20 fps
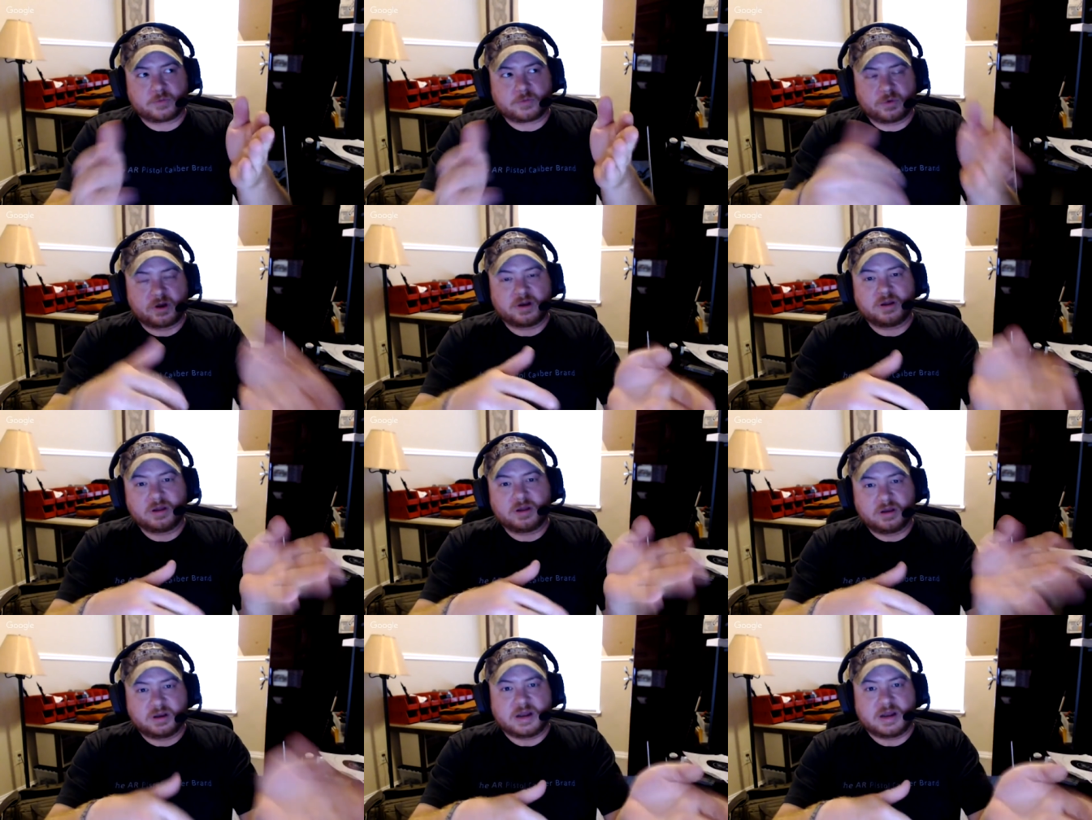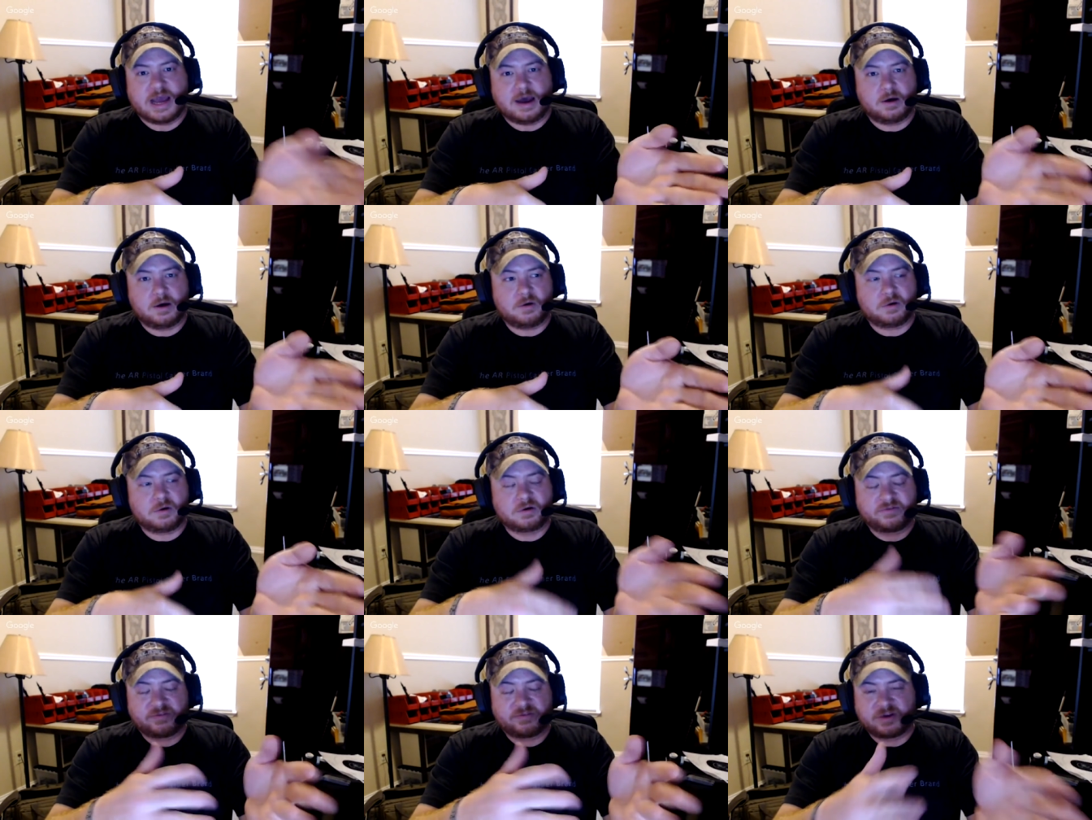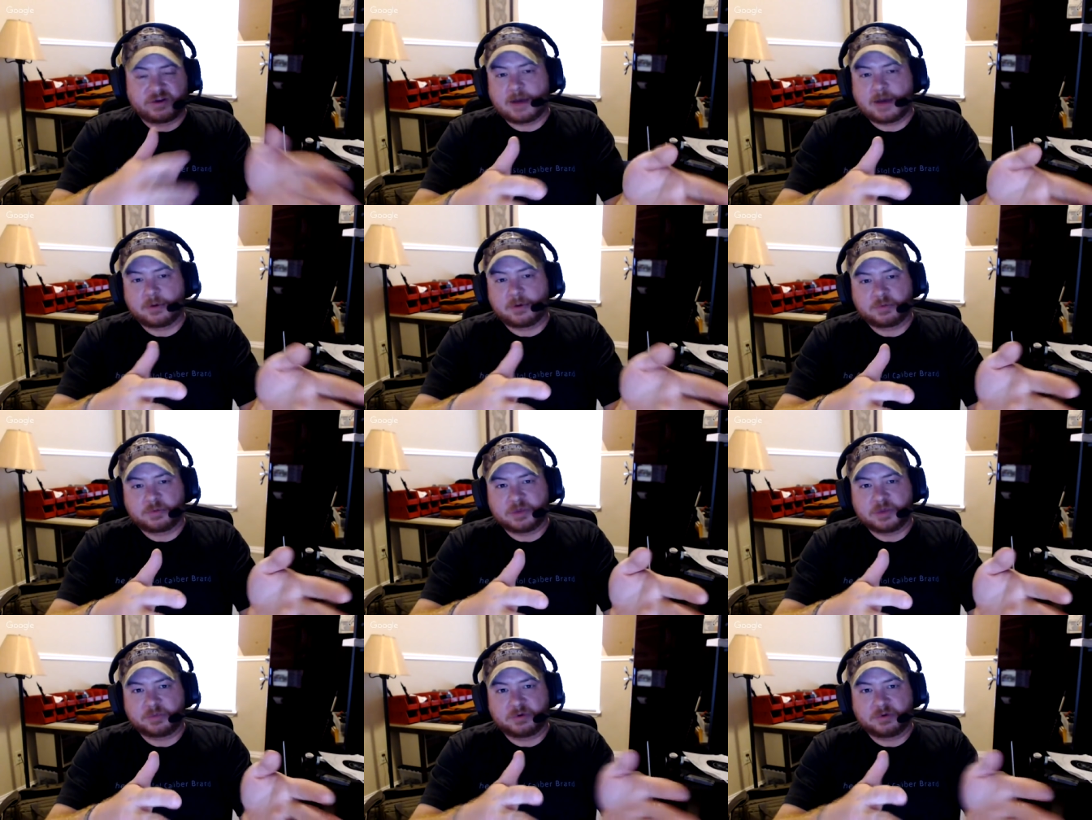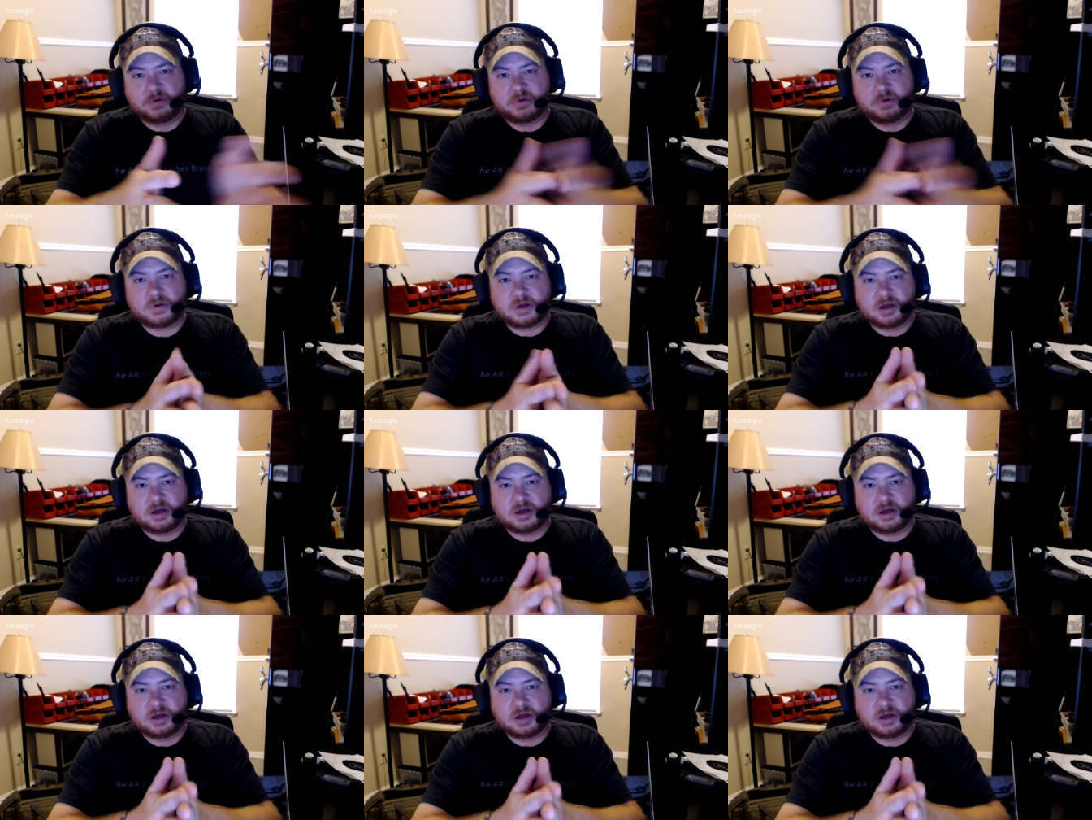run it now are phenomenal people.